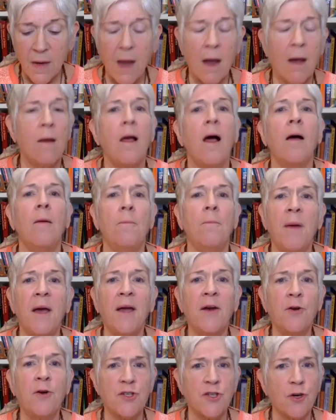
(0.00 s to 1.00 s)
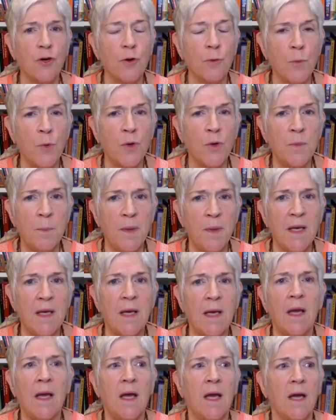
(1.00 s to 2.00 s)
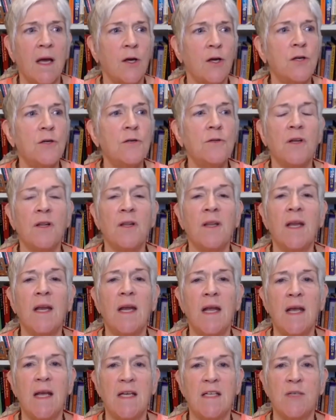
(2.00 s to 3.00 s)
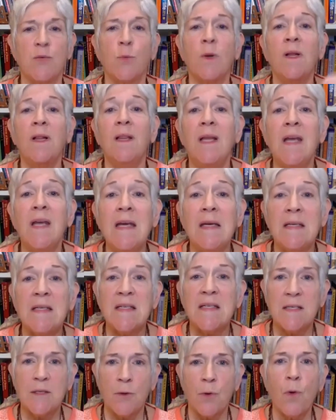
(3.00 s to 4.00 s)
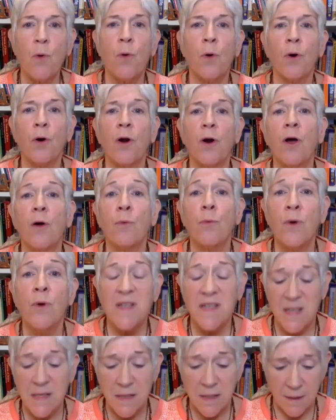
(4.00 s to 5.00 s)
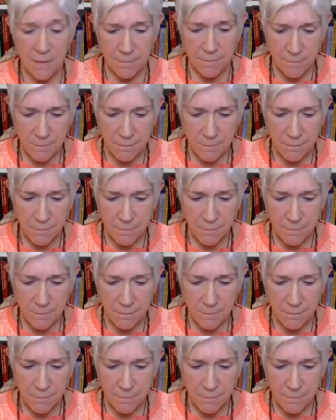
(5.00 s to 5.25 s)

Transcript: A better term would be Kundalini is released or arisen.